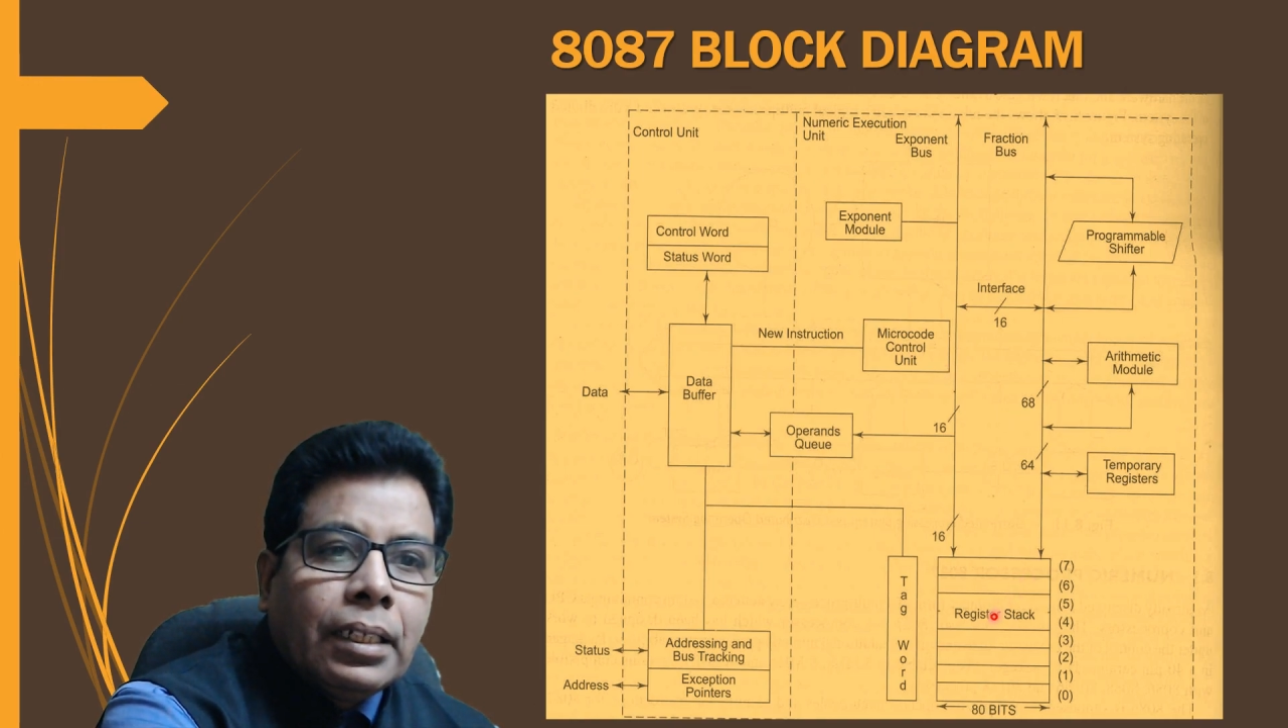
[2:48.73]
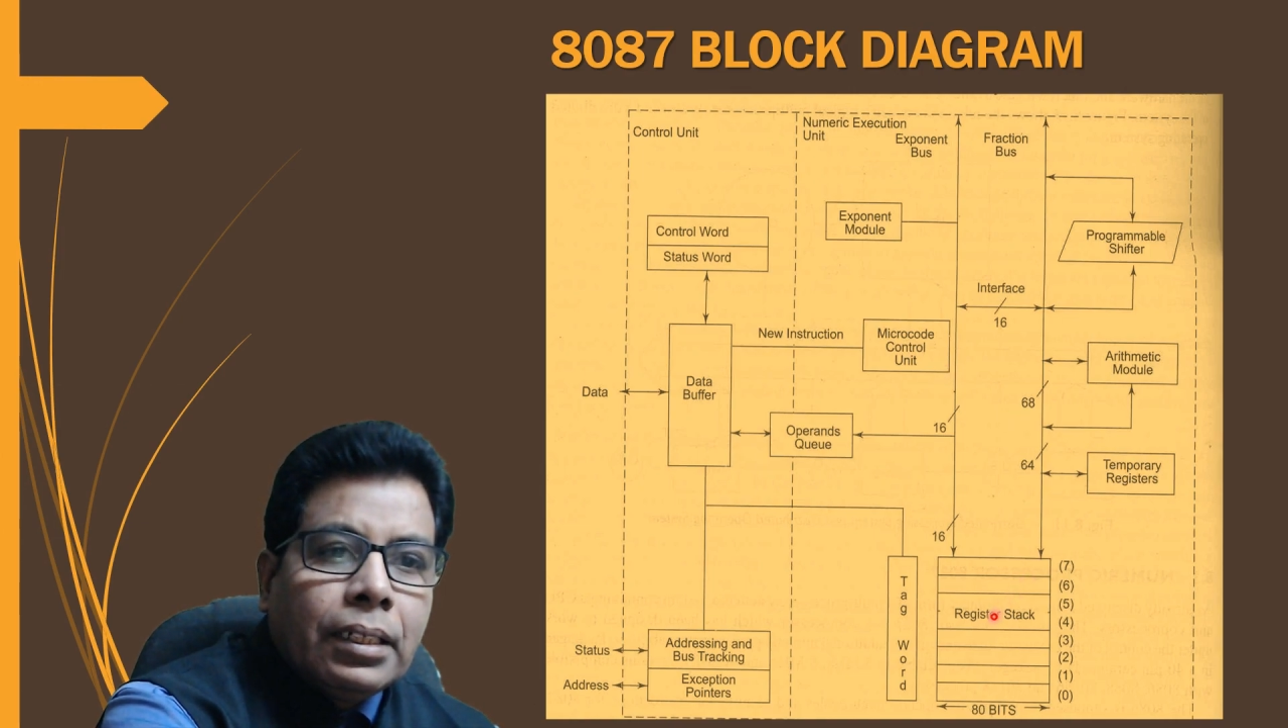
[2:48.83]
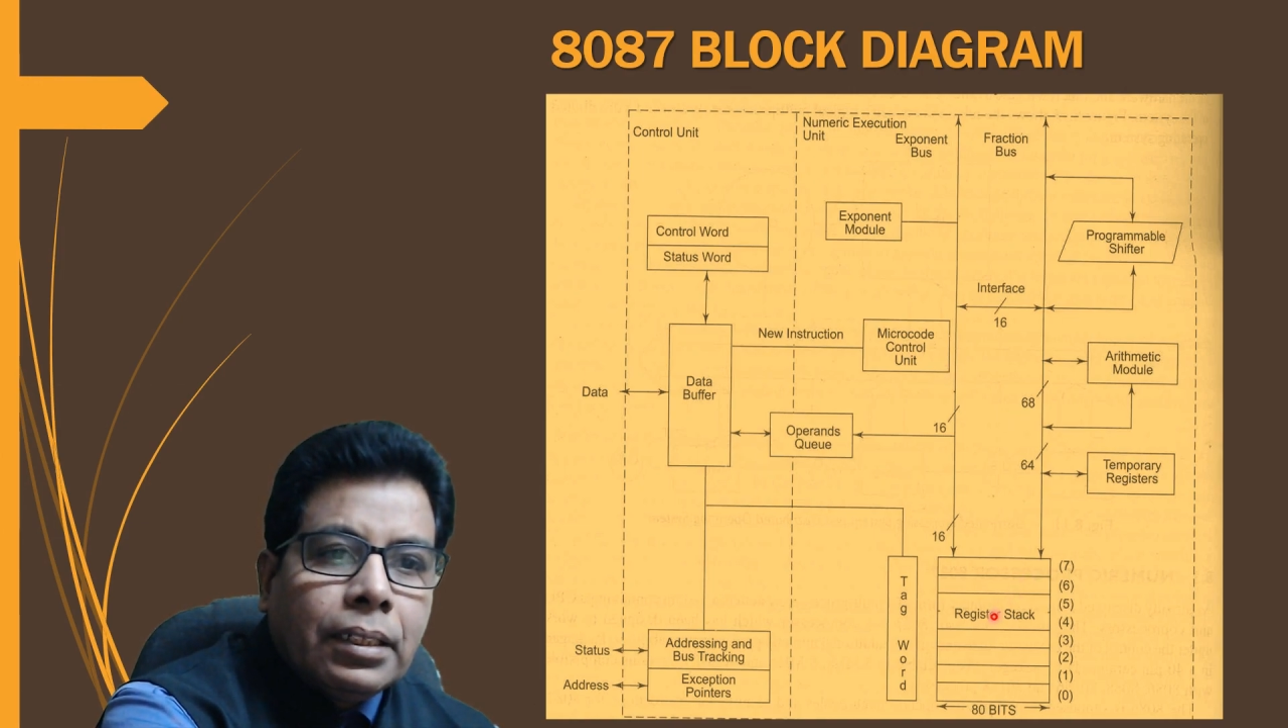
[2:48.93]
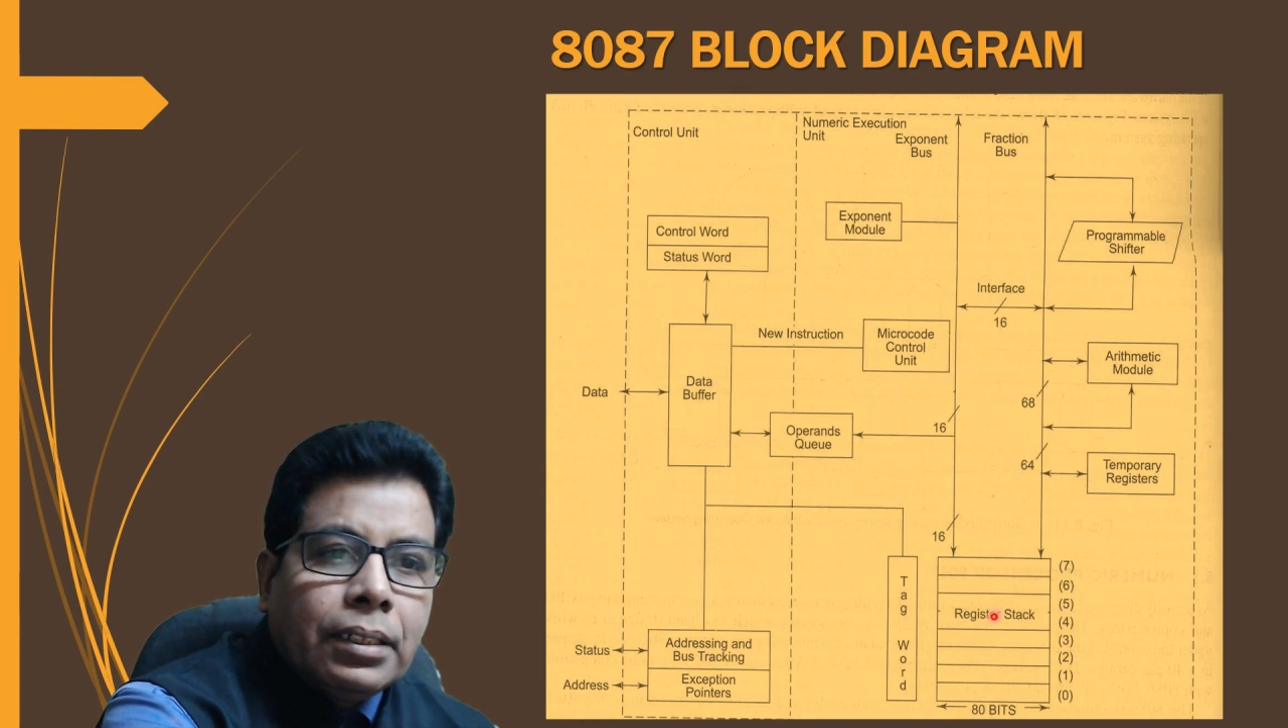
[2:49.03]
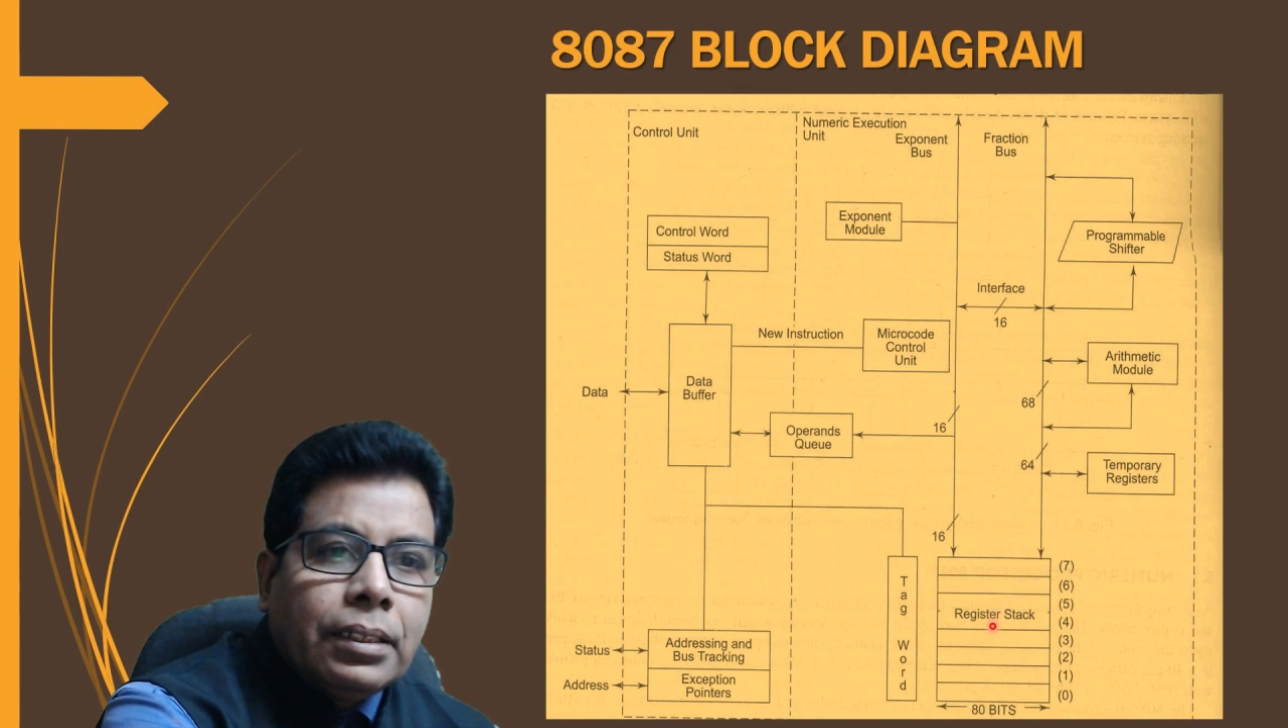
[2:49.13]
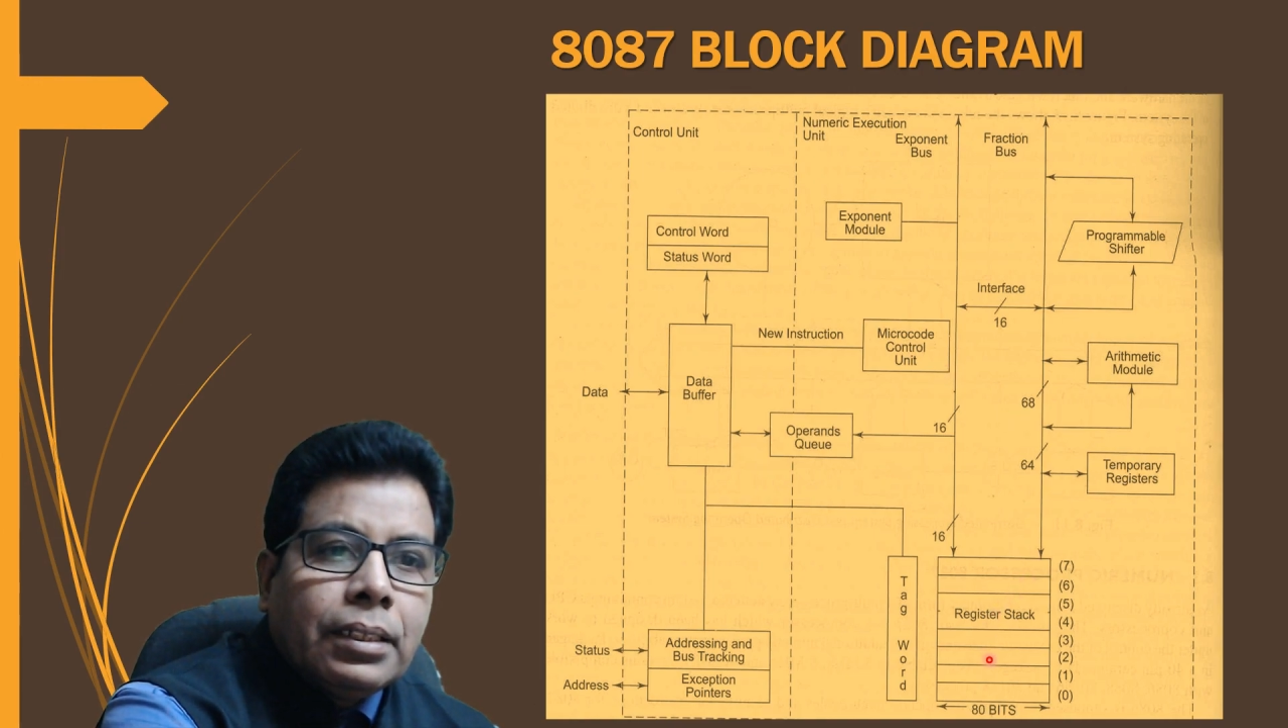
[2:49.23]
there